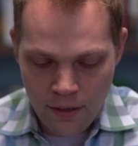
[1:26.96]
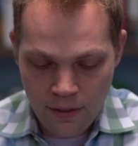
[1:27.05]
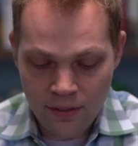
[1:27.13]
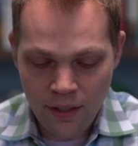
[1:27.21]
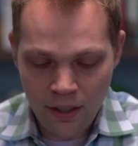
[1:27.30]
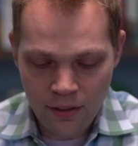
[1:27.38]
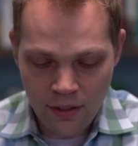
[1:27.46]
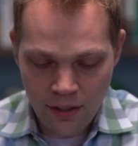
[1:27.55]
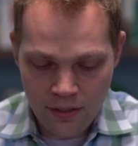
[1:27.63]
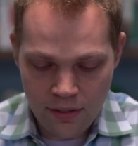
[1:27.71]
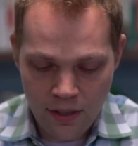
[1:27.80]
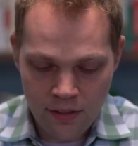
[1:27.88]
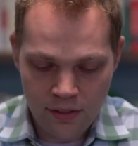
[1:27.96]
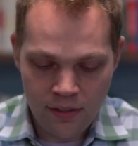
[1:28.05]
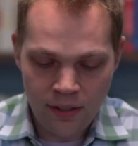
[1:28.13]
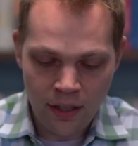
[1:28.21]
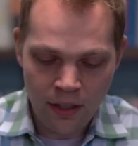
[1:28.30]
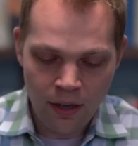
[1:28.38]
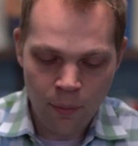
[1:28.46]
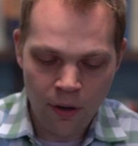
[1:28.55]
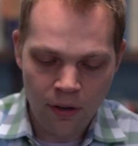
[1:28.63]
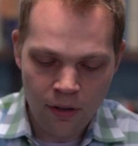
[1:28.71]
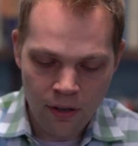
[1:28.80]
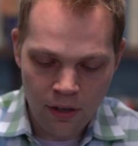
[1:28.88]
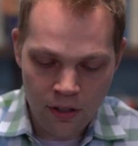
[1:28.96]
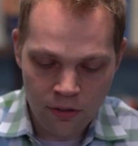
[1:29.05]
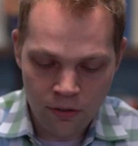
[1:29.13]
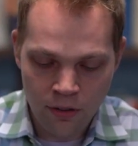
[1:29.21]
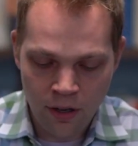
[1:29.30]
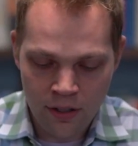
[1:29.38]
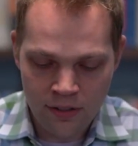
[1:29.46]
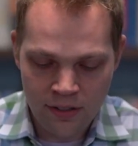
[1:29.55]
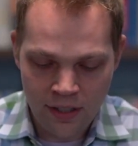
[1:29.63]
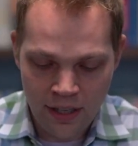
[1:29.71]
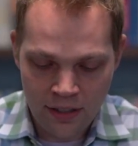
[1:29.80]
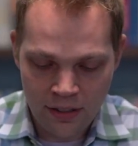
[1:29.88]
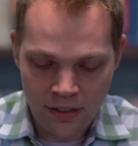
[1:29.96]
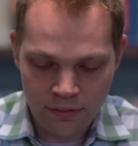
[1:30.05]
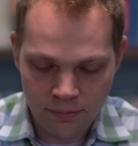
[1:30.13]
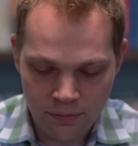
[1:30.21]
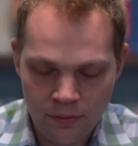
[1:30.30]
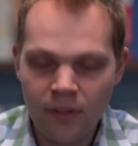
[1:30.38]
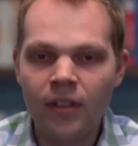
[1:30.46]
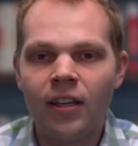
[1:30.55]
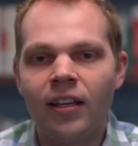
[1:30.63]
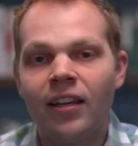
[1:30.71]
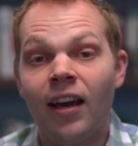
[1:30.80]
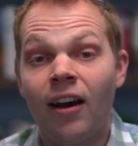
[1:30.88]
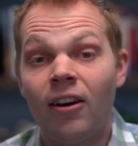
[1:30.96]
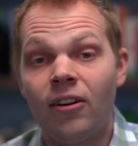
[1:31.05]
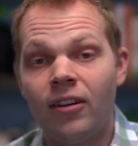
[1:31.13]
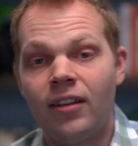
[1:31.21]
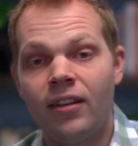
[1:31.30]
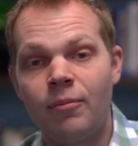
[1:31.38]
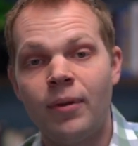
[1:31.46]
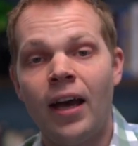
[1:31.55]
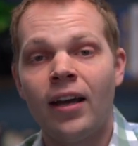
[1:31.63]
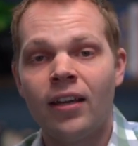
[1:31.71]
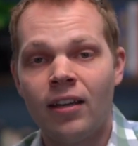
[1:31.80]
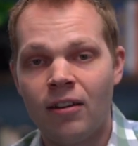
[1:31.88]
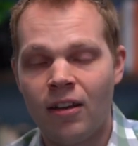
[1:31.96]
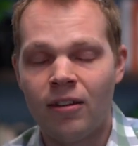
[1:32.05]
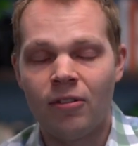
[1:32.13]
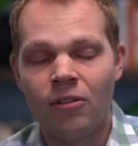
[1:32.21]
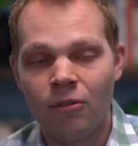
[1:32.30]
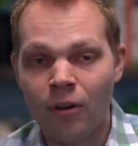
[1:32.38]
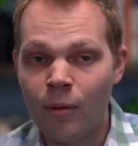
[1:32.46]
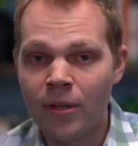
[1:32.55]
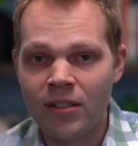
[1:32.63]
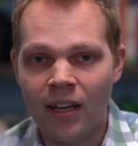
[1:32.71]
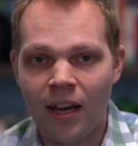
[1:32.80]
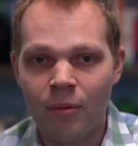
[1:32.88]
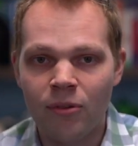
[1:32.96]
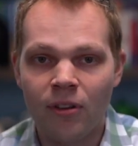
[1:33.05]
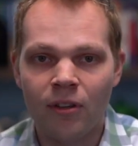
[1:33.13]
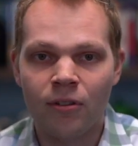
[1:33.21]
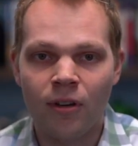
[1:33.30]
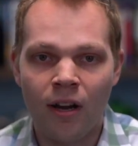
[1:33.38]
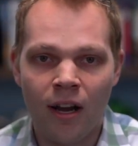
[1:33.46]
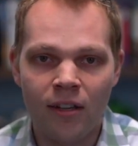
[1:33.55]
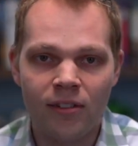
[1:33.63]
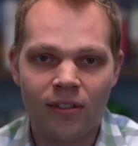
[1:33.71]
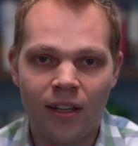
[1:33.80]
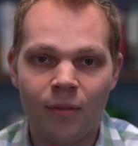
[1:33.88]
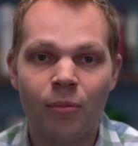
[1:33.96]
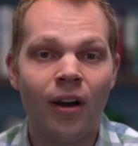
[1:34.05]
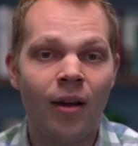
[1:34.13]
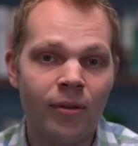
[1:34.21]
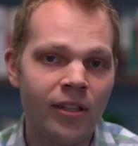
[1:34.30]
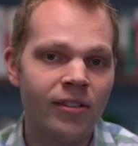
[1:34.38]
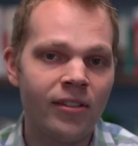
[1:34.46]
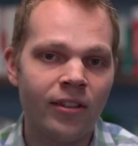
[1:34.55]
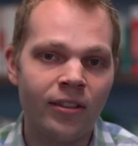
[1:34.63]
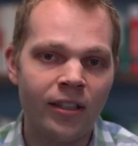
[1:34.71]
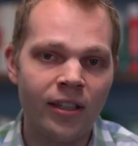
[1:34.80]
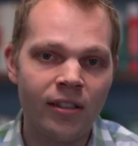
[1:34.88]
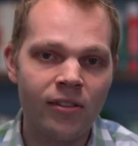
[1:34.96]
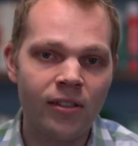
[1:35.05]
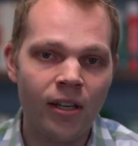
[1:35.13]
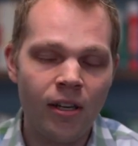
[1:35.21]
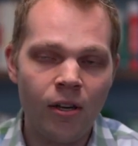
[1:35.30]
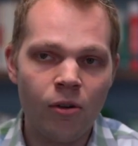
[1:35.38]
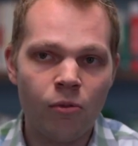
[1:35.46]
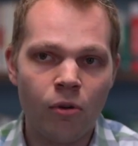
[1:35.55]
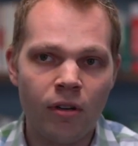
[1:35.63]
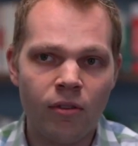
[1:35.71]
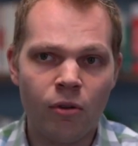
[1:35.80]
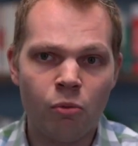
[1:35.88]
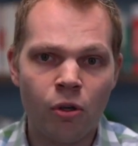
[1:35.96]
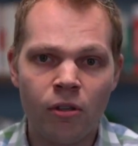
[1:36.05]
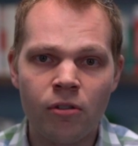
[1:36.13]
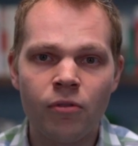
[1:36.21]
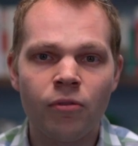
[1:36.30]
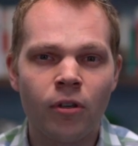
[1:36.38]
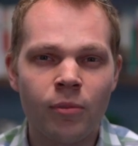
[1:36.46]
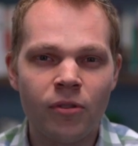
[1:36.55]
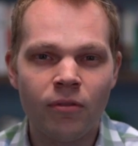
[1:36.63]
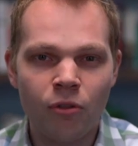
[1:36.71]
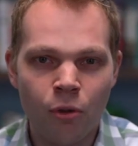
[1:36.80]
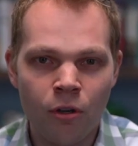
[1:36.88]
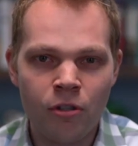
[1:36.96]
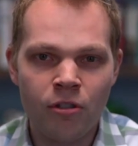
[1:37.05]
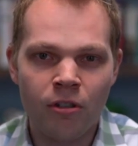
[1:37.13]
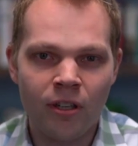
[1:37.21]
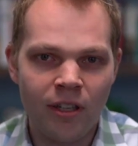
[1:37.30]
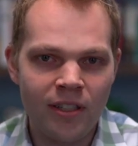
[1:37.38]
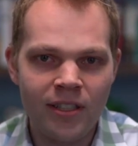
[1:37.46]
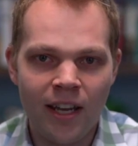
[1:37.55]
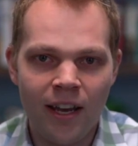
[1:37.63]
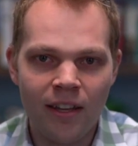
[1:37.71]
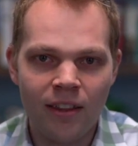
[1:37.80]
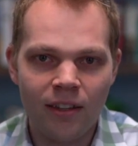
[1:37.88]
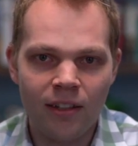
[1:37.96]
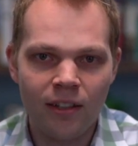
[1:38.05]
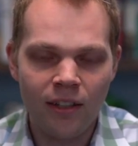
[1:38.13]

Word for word: The second thing it says is take up his cross daily. Now, back in the Roman times, the cross, and probably still is, one of the worst forms of torture and death.